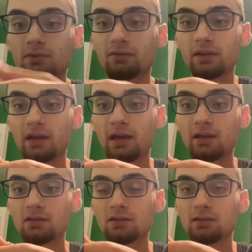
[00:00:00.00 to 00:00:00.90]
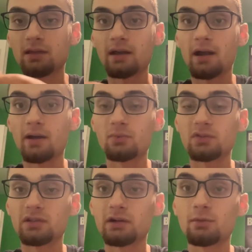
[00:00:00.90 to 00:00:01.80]
of the case that I was
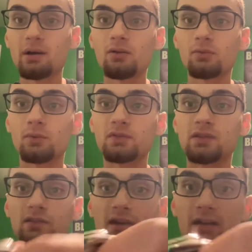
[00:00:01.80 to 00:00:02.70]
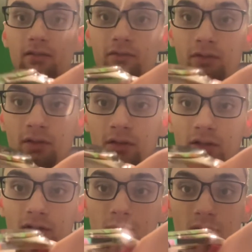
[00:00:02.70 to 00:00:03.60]
scared about was this kind of
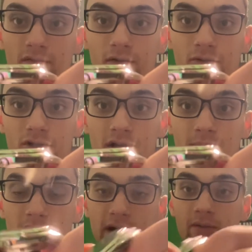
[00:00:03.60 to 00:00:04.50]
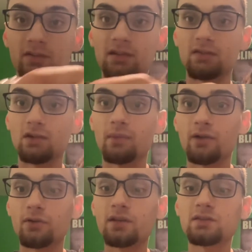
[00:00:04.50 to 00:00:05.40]
UFO shape and how it sits on my
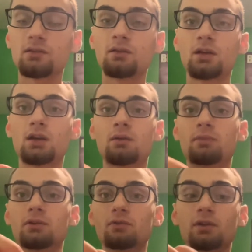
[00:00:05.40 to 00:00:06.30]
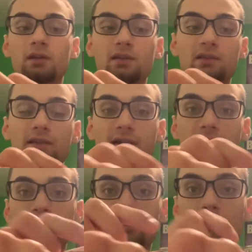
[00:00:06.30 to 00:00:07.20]
wrist. But it really isn't that
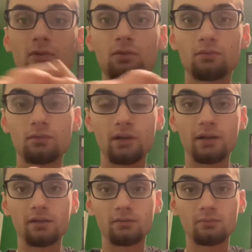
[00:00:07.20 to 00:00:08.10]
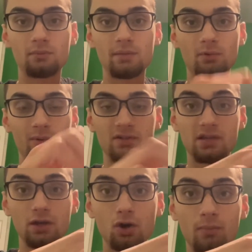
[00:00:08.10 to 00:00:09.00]
terrible. Like, people were
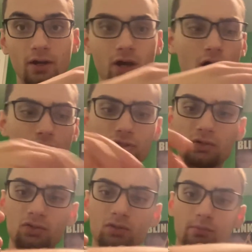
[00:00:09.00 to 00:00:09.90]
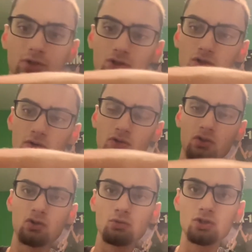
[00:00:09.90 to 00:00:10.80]
saying, oh my gosh, there's
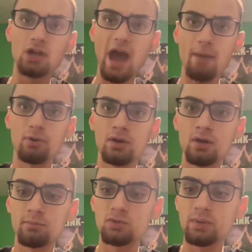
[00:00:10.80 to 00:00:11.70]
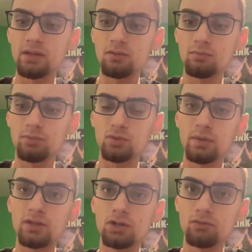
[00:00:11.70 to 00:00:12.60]
this huge gap between
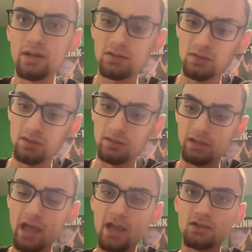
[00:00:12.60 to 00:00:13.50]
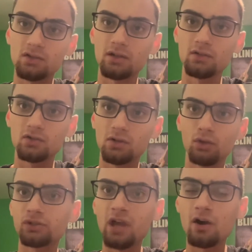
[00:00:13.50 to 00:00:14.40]
your wrist and the case, and it's gonna
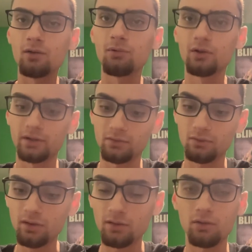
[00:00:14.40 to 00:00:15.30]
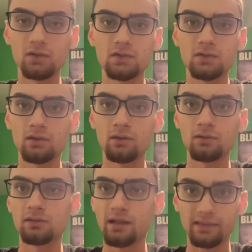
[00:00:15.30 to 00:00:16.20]
look terrible, and it really looks
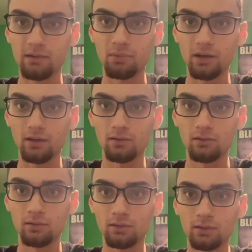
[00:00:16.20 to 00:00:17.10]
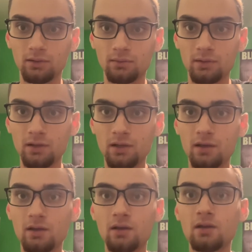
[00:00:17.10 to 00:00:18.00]
not that bad.
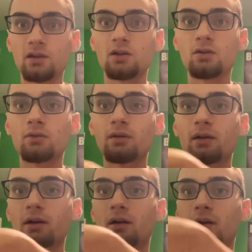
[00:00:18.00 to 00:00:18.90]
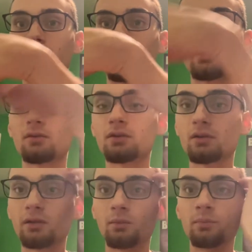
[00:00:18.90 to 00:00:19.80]
I learned a
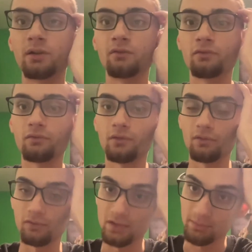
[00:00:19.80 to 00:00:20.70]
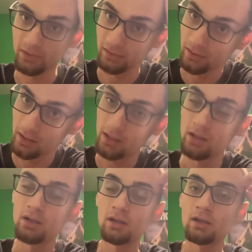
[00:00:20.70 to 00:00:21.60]
little bit of something today.
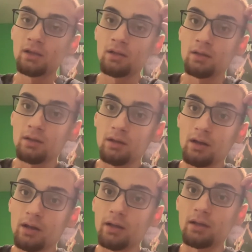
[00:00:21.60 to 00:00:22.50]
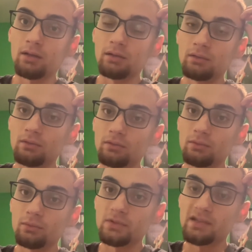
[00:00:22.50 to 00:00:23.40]
I
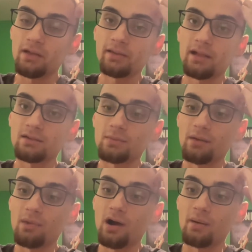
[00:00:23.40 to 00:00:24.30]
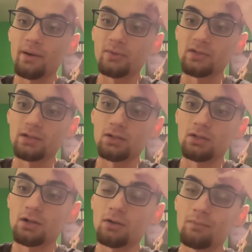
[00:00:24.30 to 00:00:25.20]
was telling that to my mom. I was like,
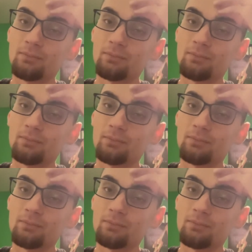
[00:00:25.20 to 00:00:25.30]
the